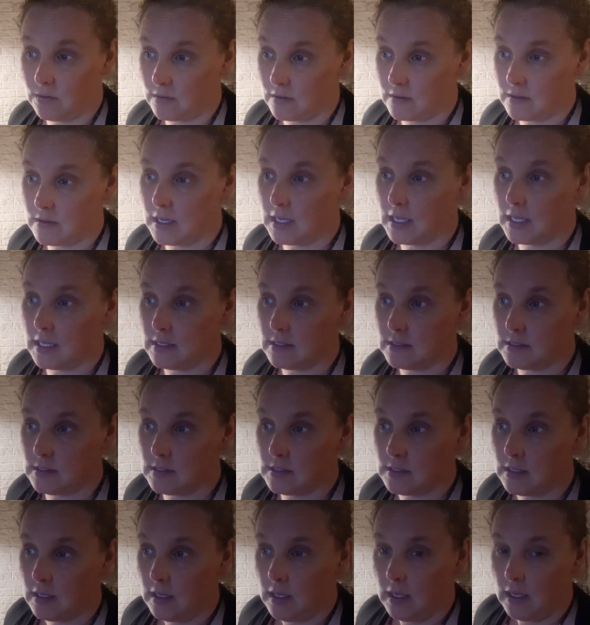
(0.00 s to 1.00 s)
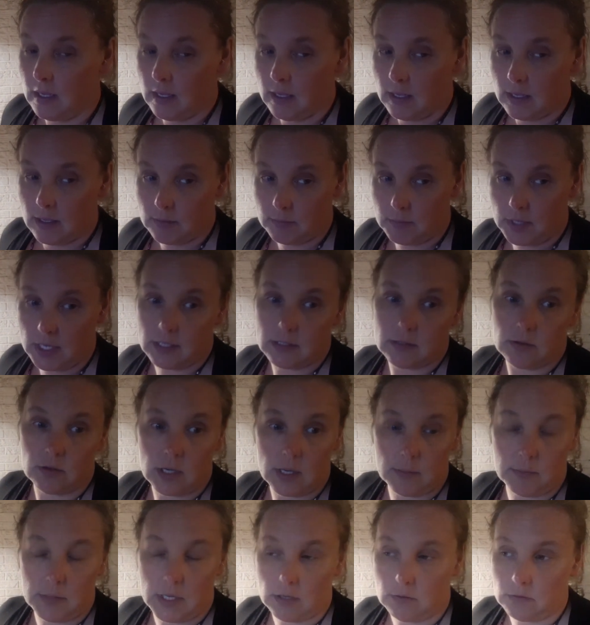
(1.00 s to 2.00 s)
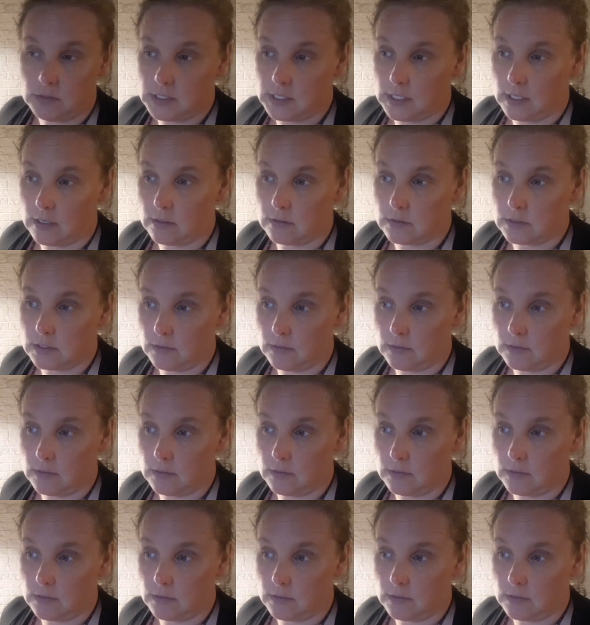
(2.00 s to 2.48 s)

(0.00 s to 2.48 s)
The thing is, Maze will come downstairs,